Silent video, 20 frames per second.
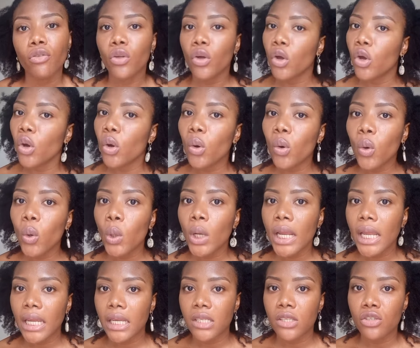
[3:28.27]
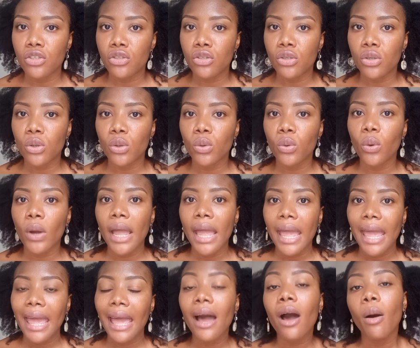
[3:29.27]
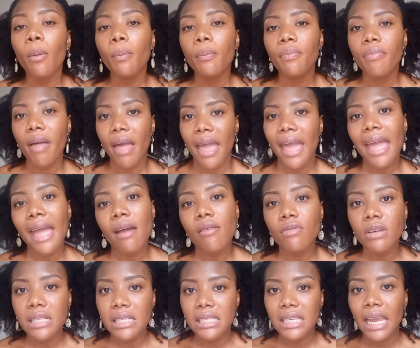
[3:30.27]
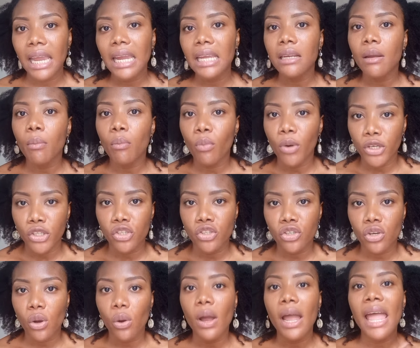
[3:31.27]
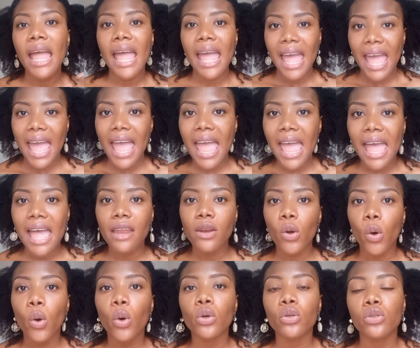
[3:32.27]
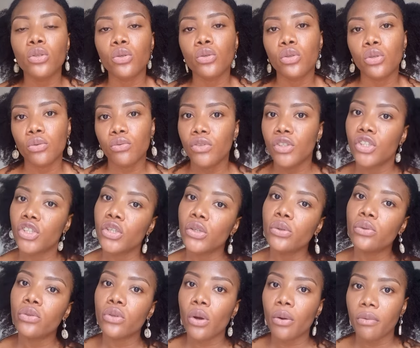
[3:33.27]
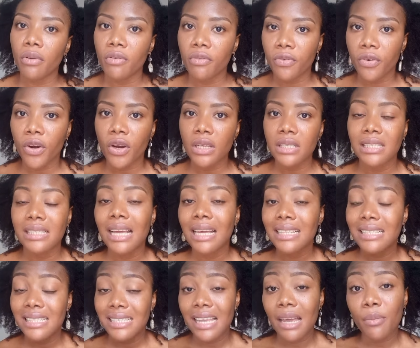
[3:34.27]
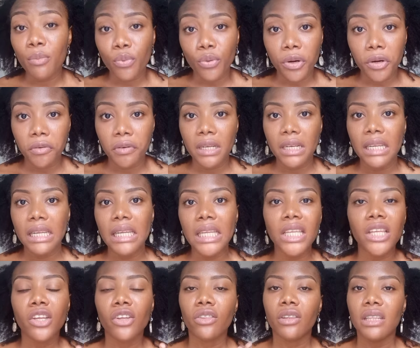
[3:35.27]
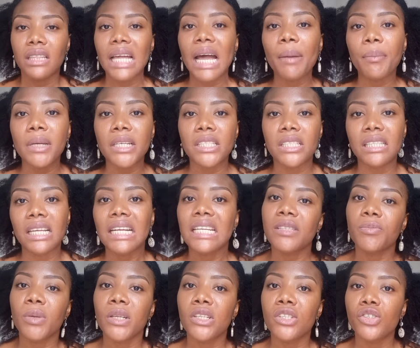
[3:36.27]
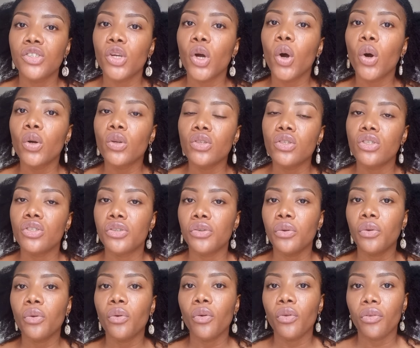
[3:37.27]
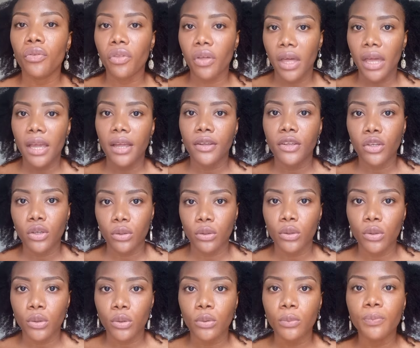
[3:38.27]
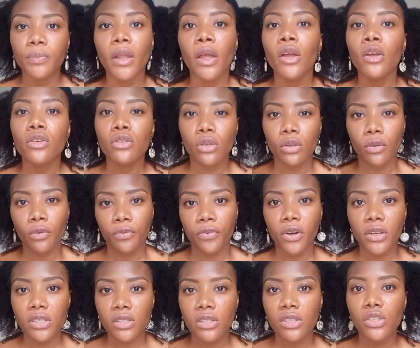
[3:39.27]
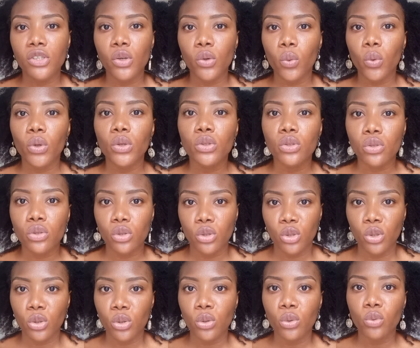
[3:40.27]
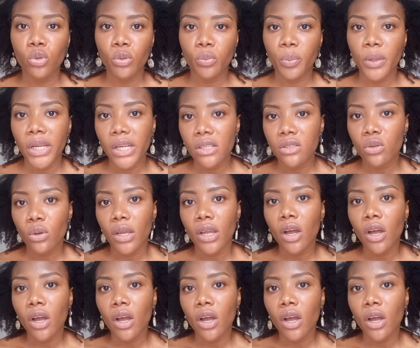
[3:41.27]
the goal is to help the hair retain moisture and also to reduce or reverse temporarily the damage that has been done to the hair cuticle. So the first thing you want to do would be to